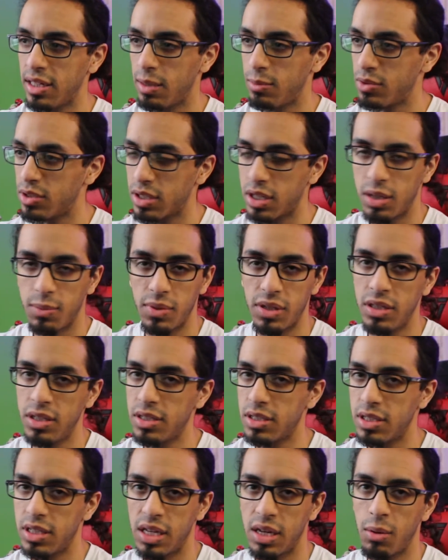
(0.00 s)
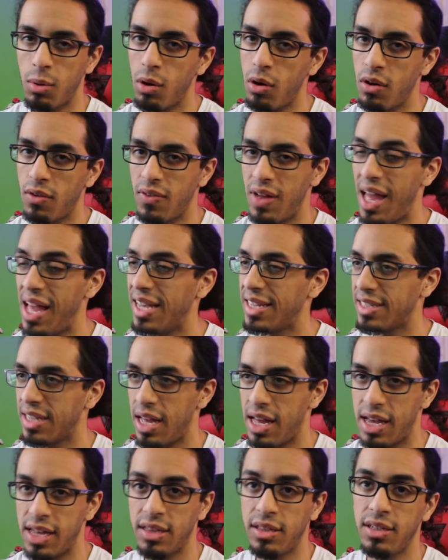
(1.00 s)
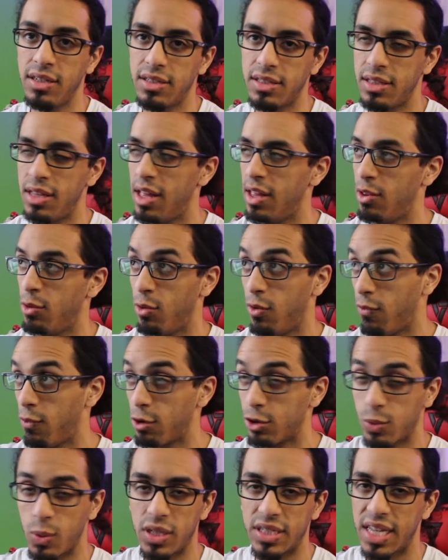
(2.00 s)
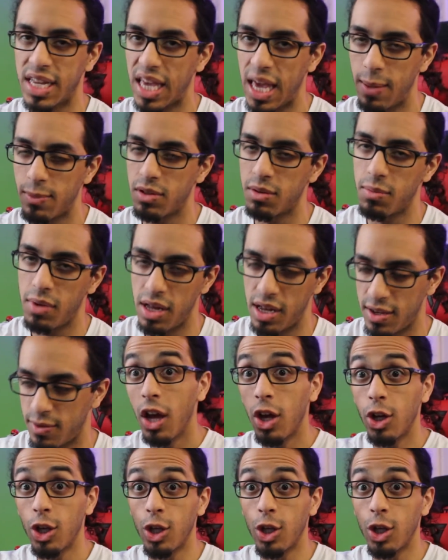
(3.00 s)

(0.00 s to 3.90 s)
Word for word: I'm just gonna be listing off as I list that, the first ones that came to mind.